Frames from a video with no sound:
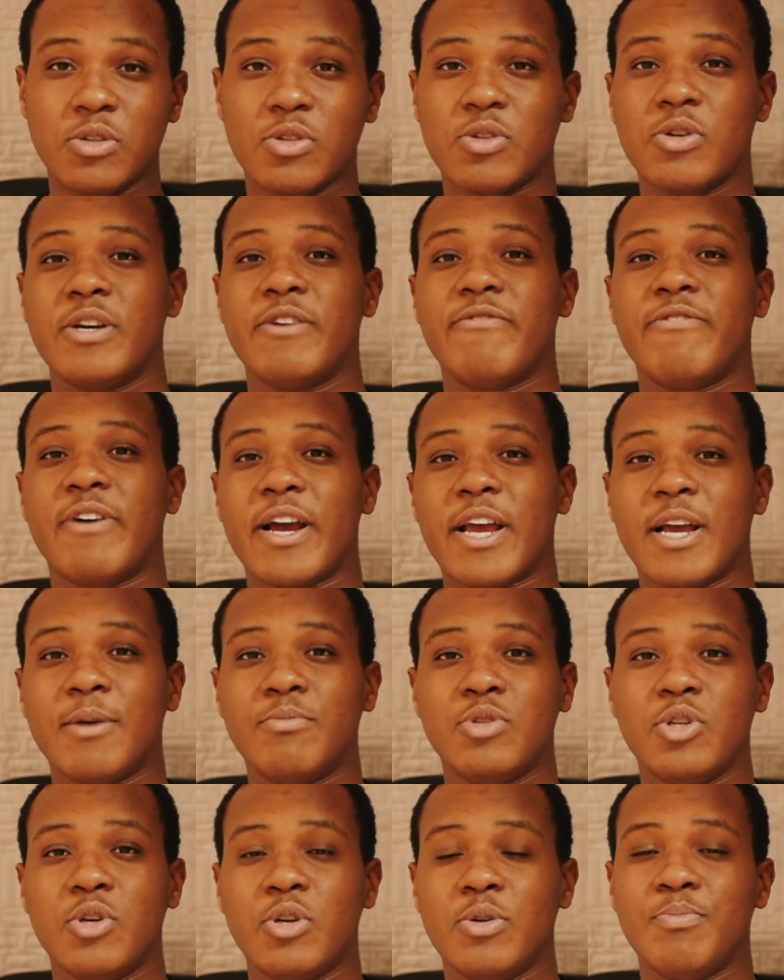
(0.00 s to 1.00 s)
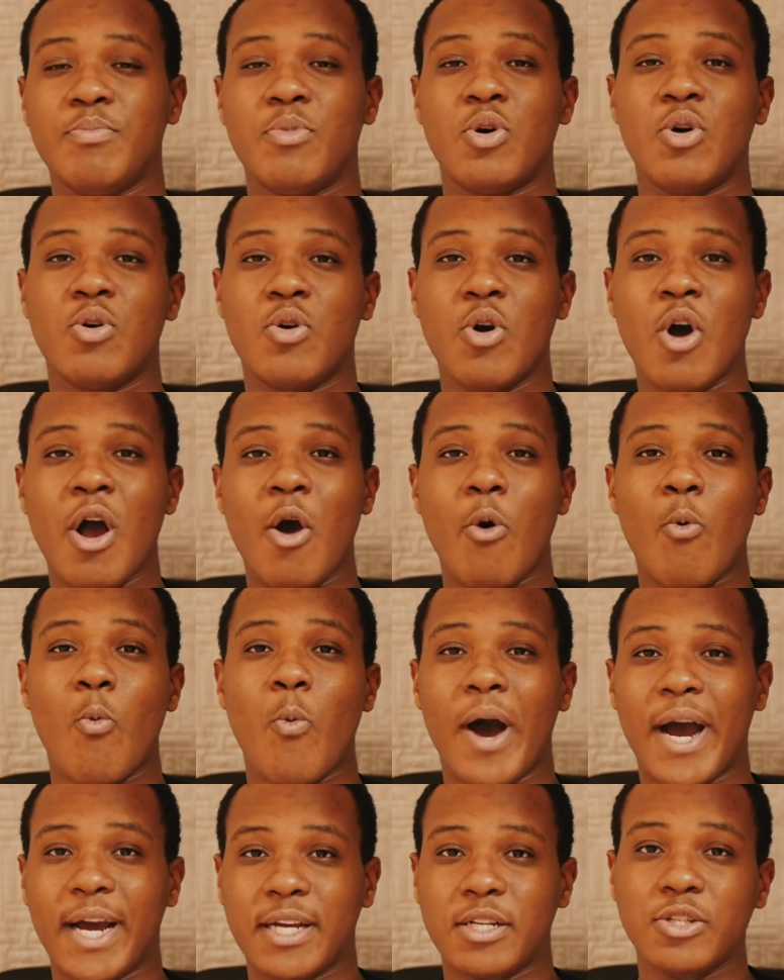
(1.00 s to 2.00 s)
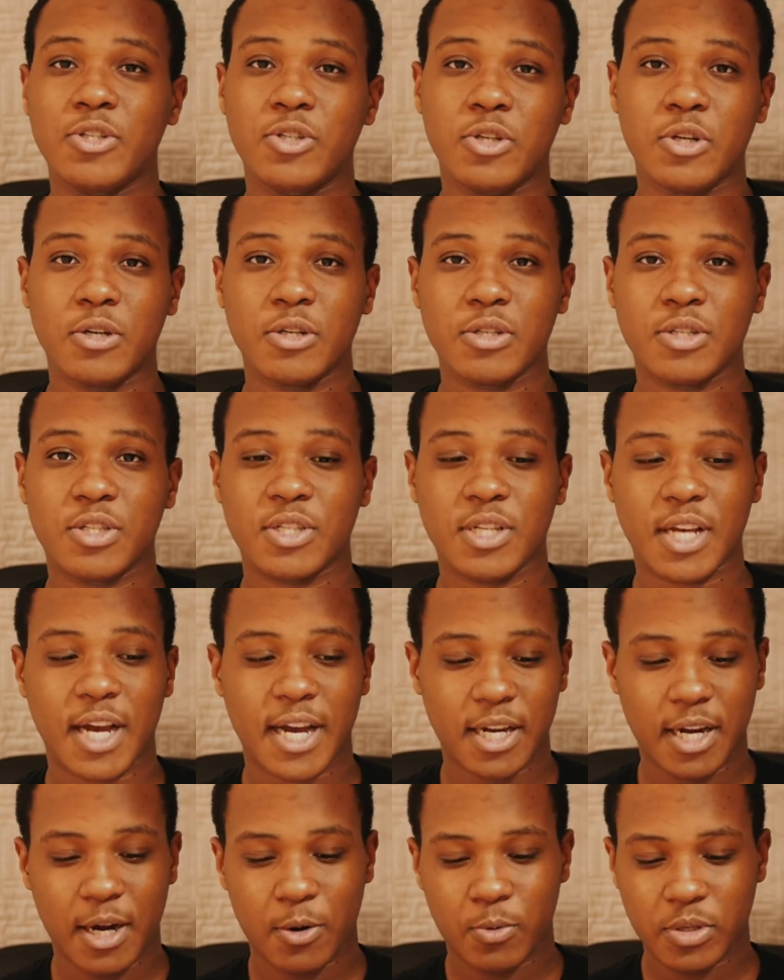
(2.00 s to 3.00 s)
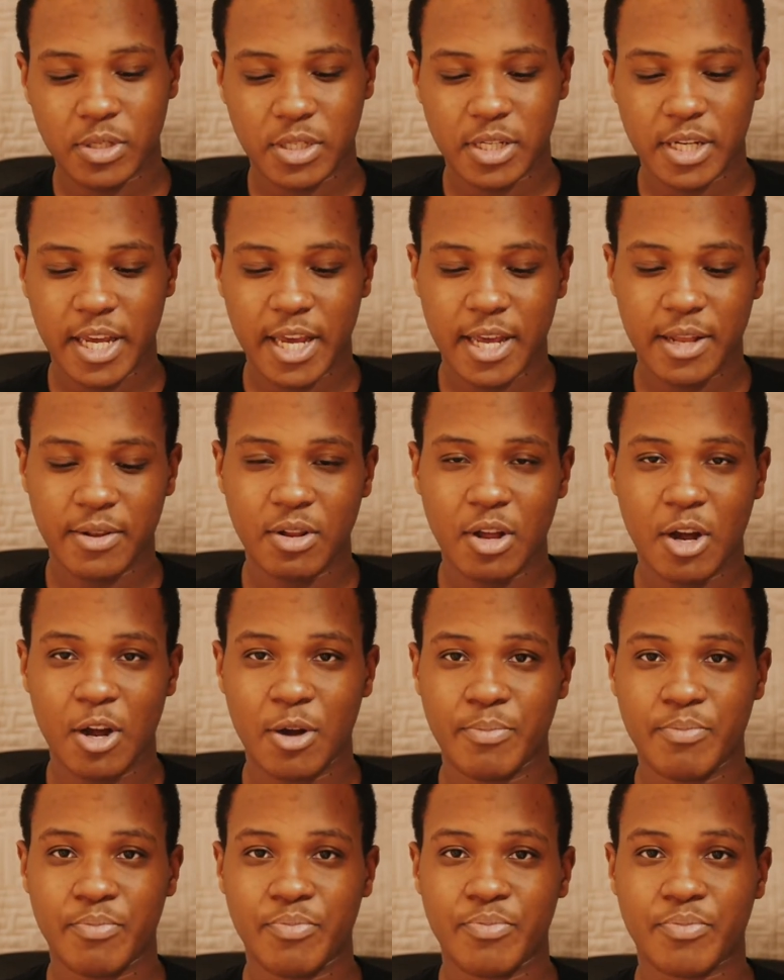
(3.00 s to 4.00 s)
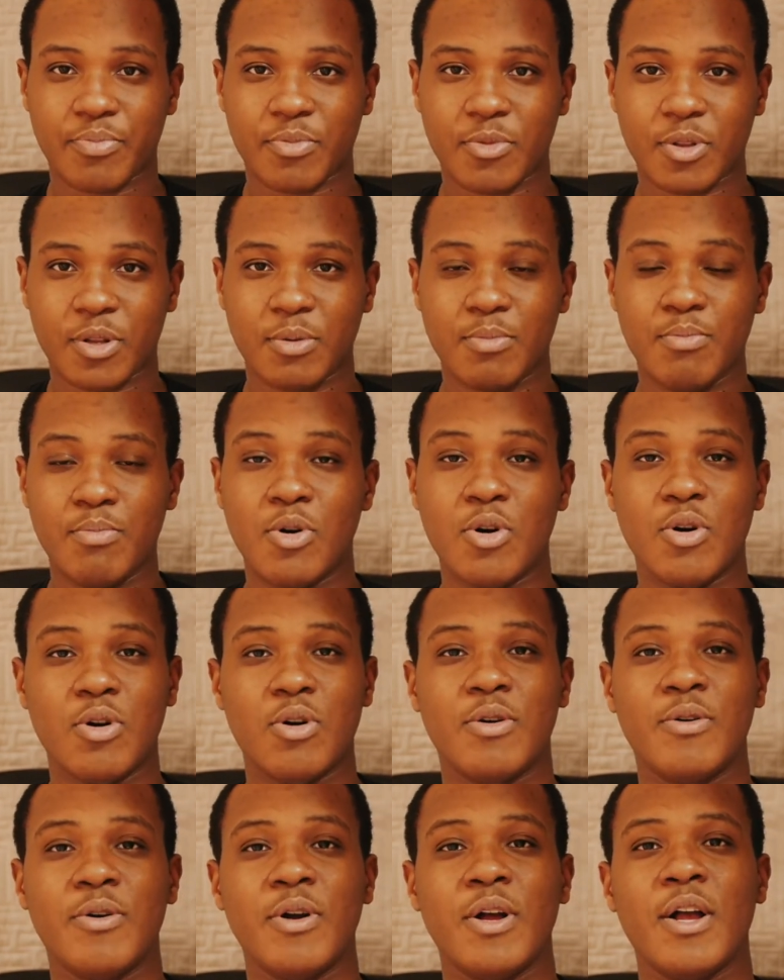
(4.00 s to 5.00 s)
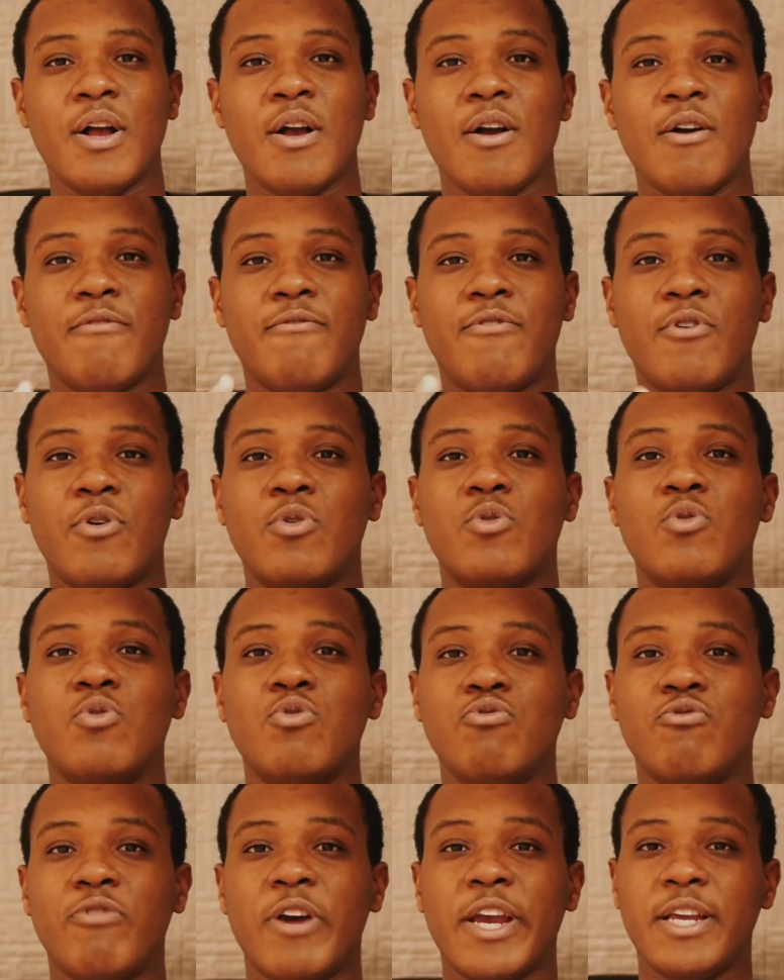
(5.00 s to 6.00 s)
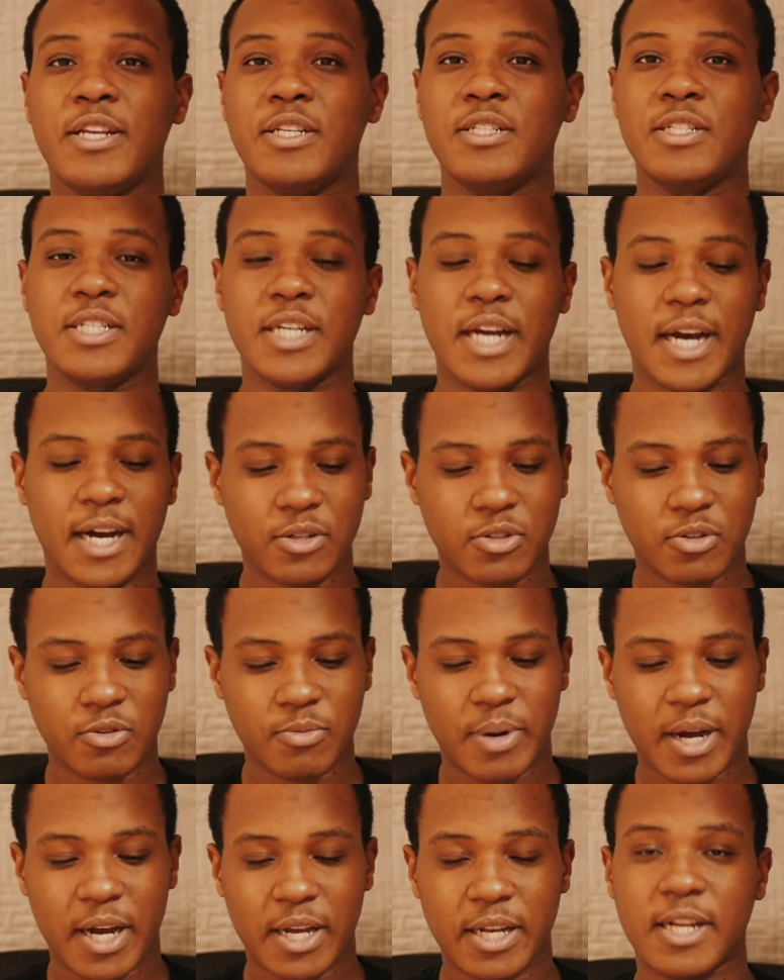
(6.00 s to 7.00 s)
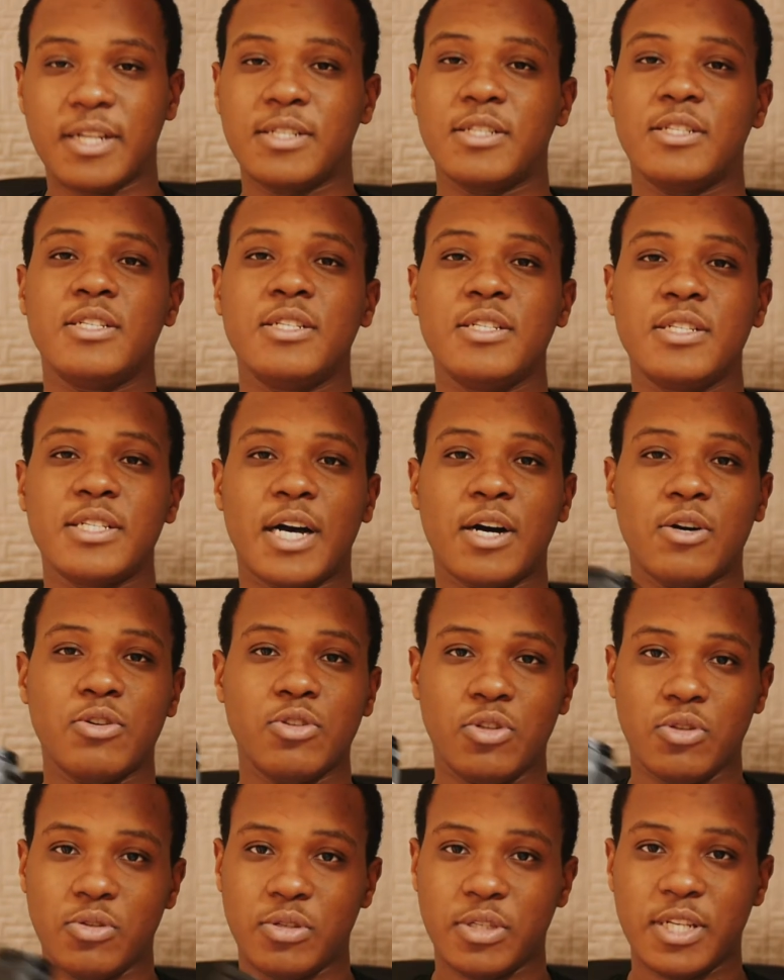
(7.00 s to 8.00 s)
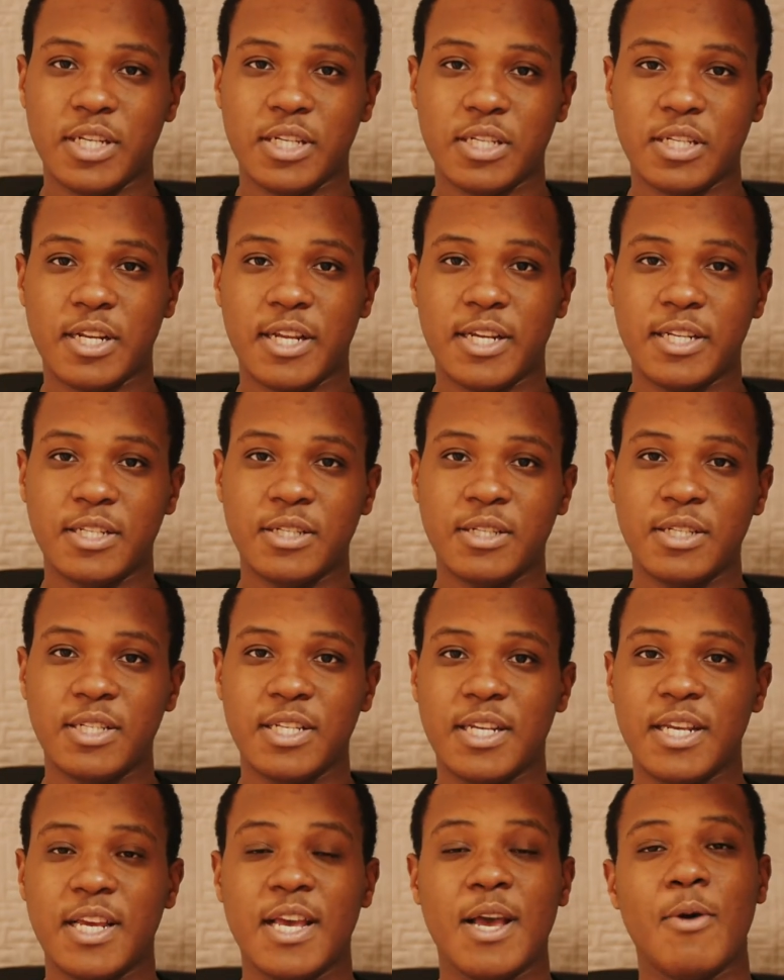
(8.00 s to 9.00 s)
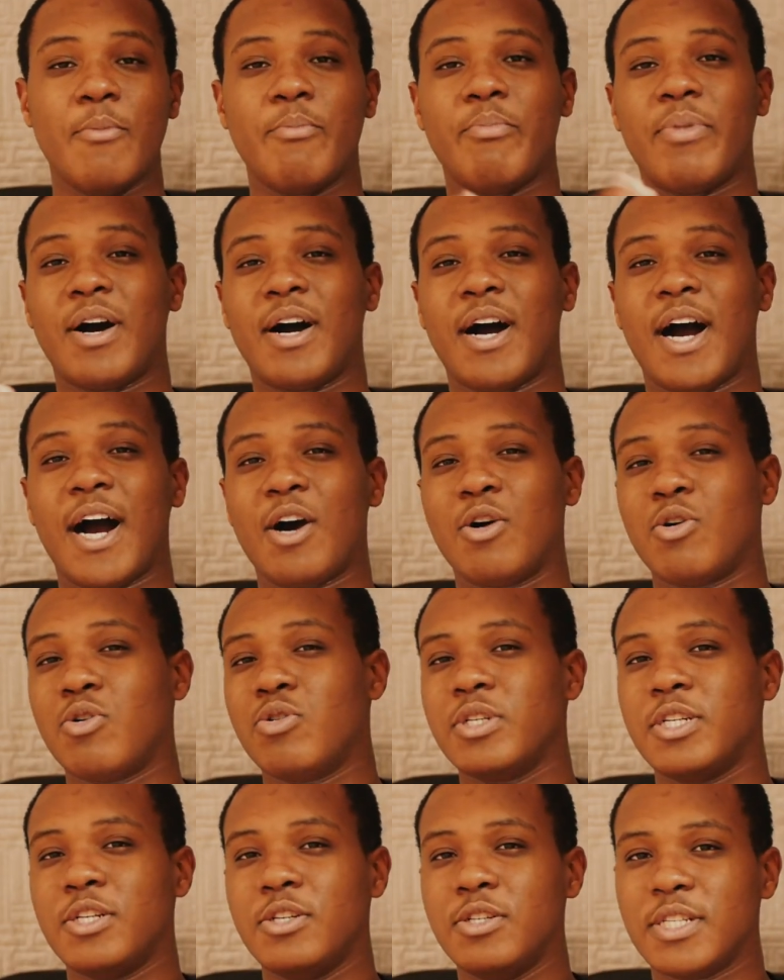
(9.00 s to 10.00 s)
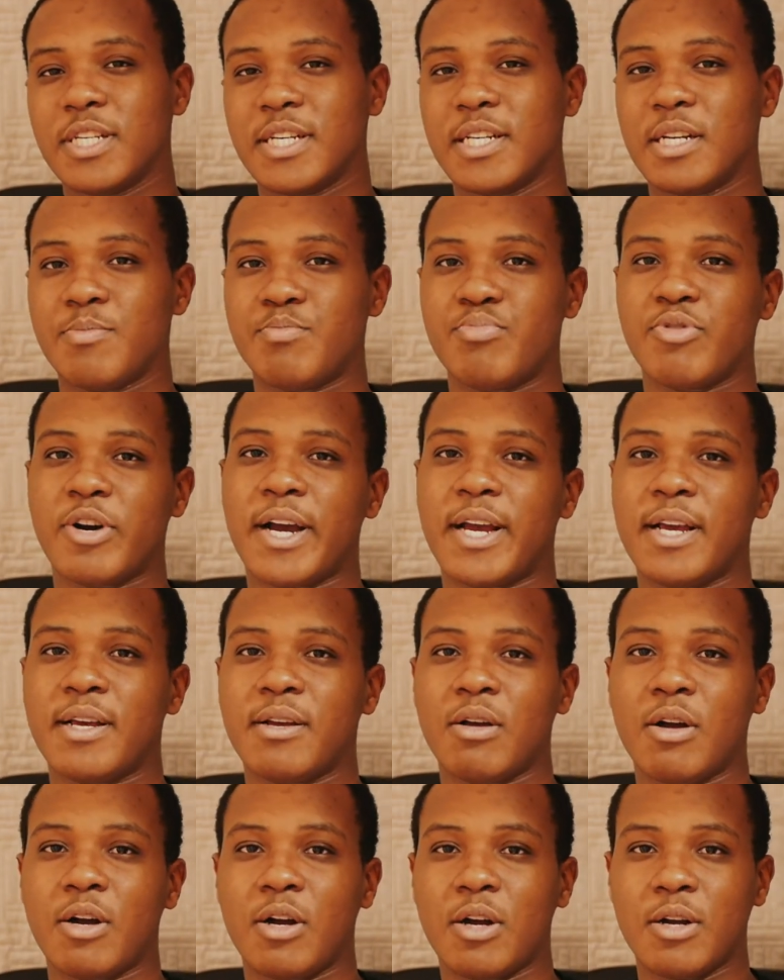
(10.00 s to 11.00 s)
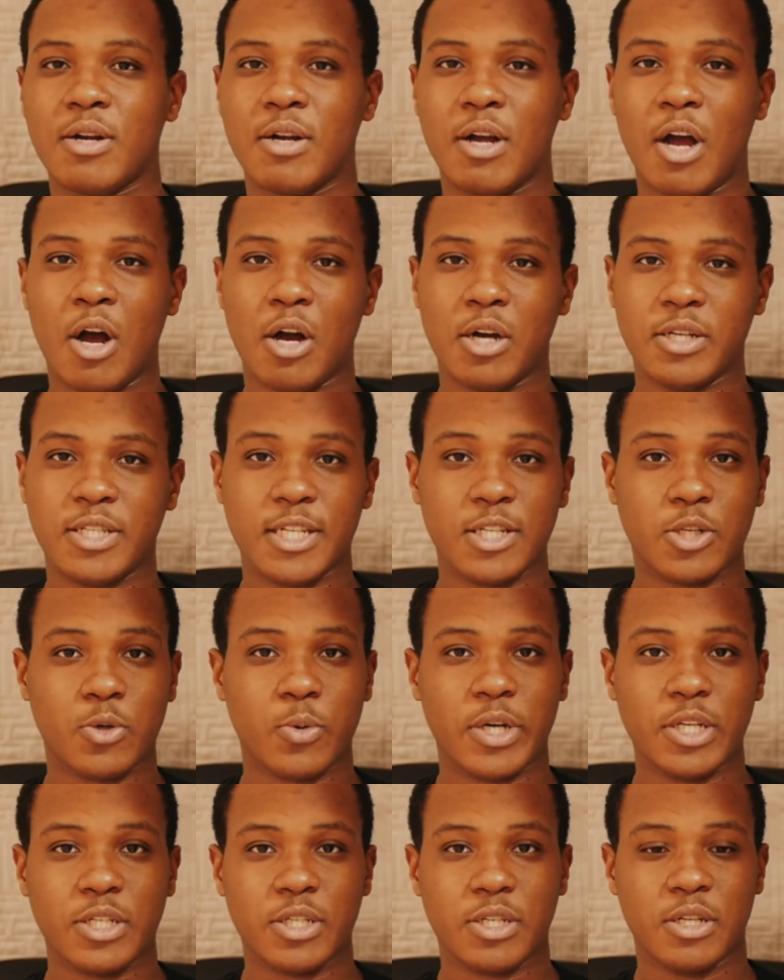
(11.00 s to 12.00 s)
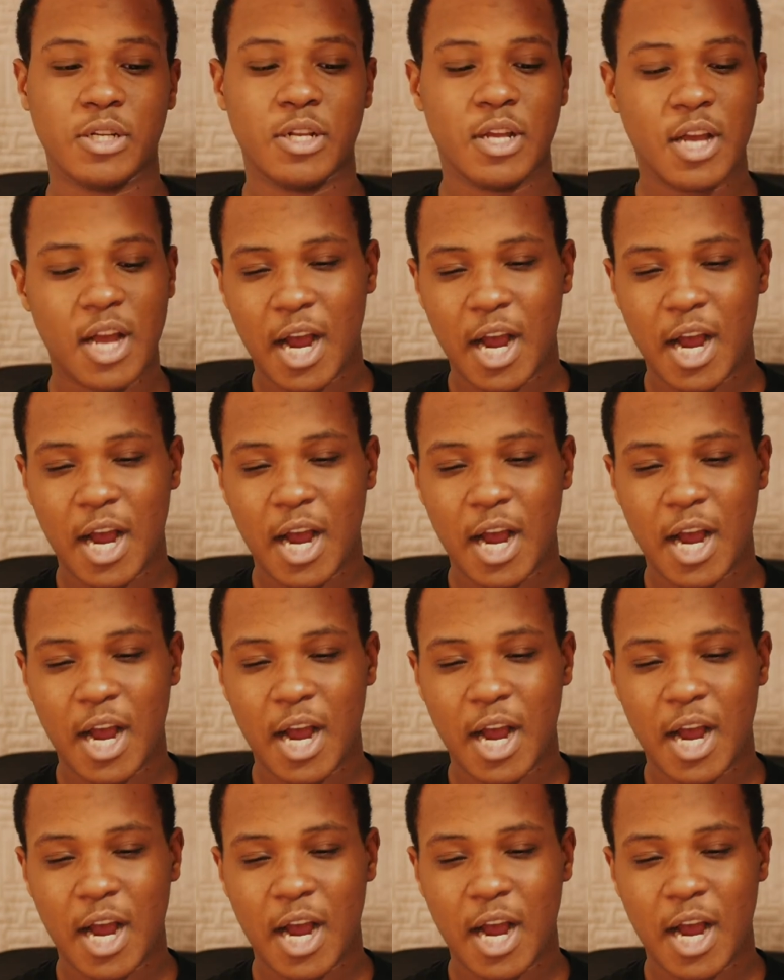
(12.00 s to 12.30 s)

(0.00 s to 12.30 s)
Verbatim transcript: So if I am doing more wider shots and I want to get um, more focal range out of my lenses, I'll use this lens, but I'll only use it in a bright uh, situation.